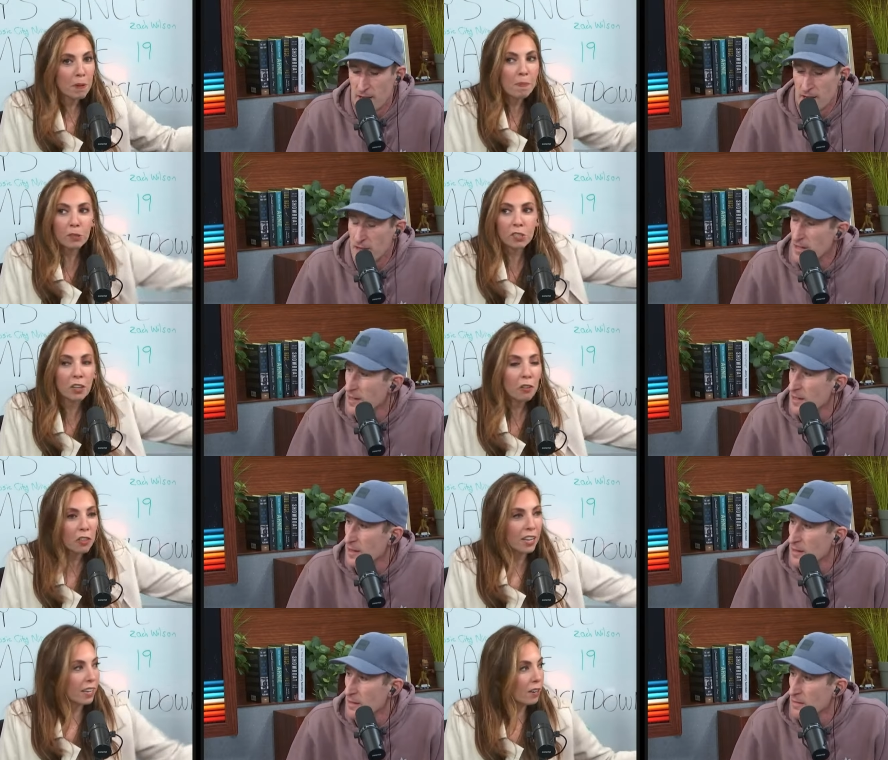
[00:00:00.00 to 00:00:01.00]
Speaker 1: People still
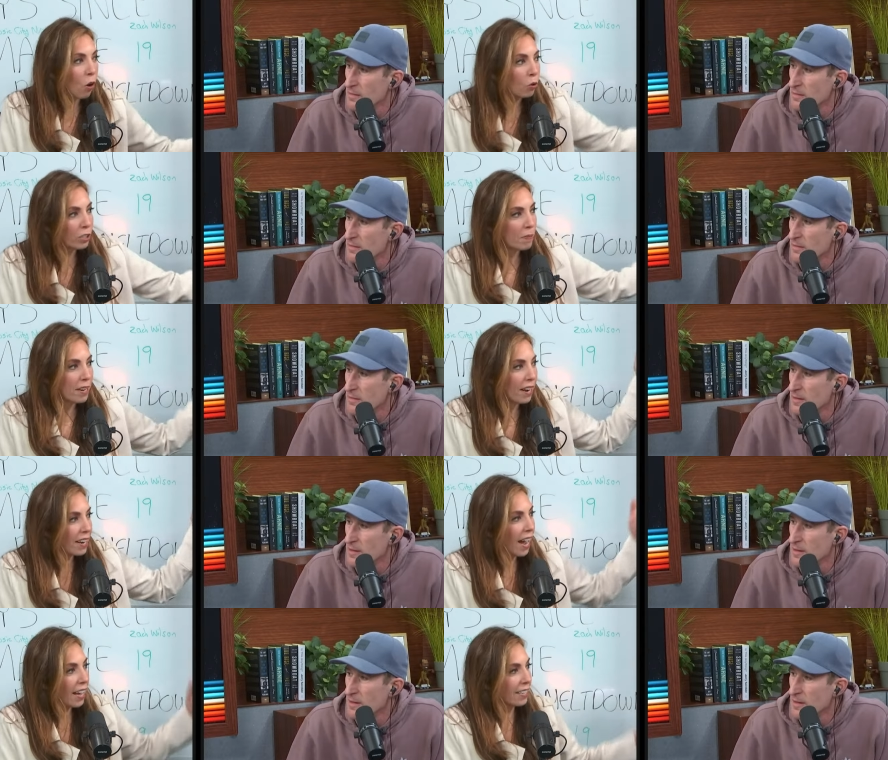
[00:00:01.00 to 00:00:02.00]
think it hold him in,
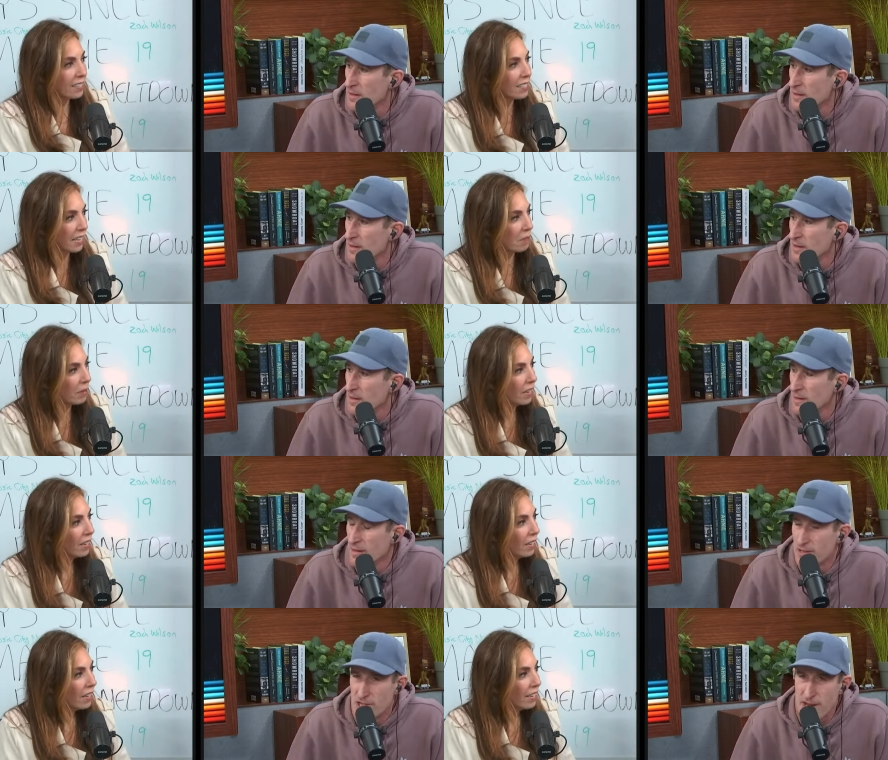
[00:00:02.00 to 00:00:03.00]
in high esteem.
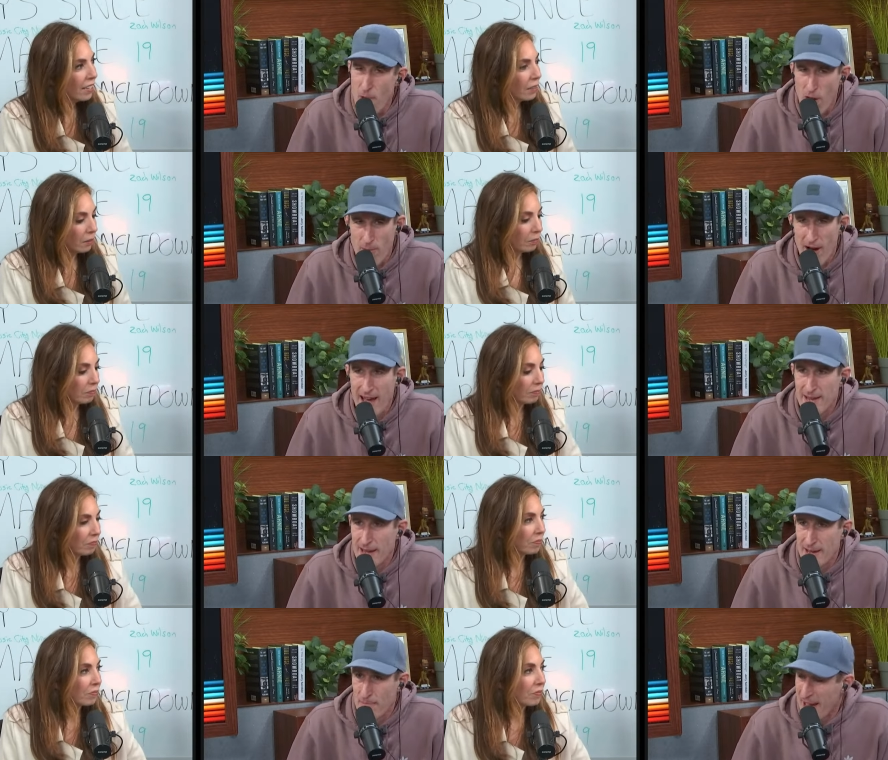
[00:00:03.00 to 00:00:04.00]
Speaker 2: Jim Harbaugh had to
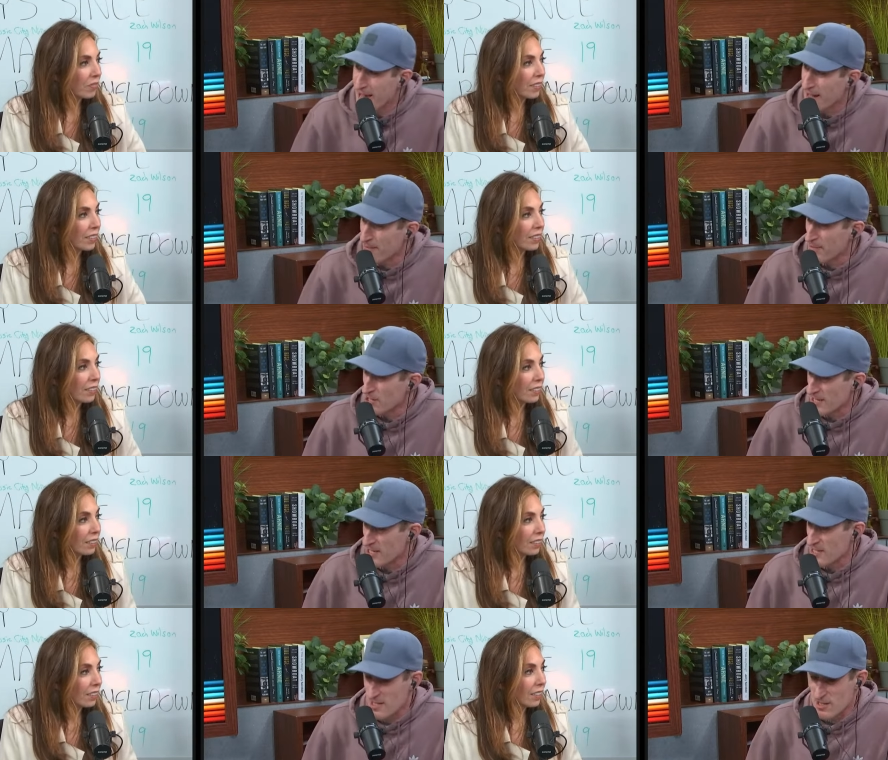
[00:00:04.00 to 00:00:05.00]
take a pay cut in Michigan
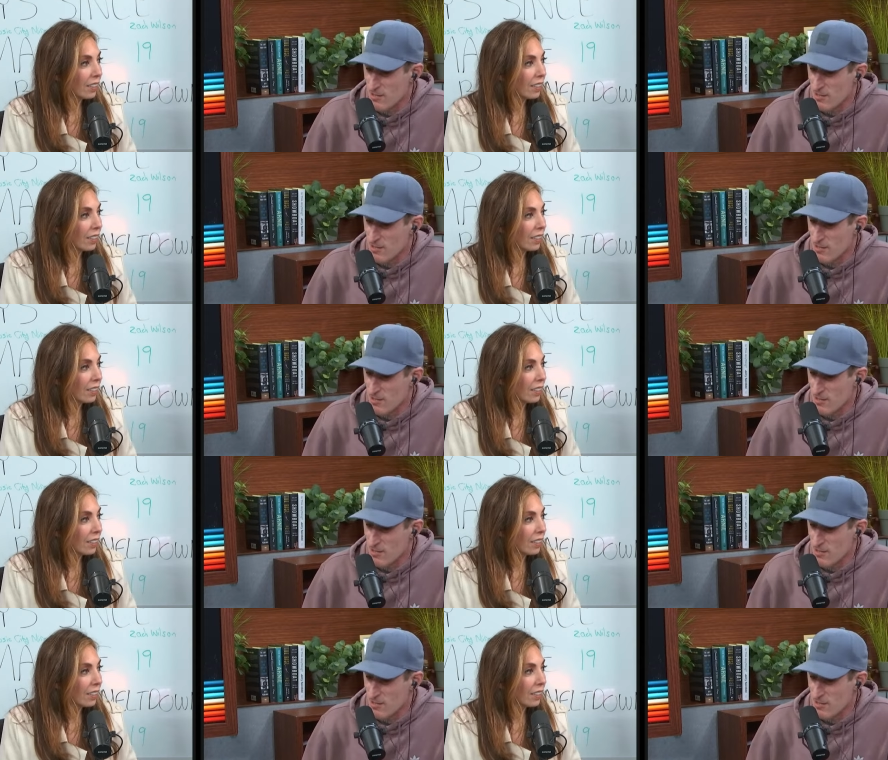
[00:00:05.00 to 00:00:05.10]
just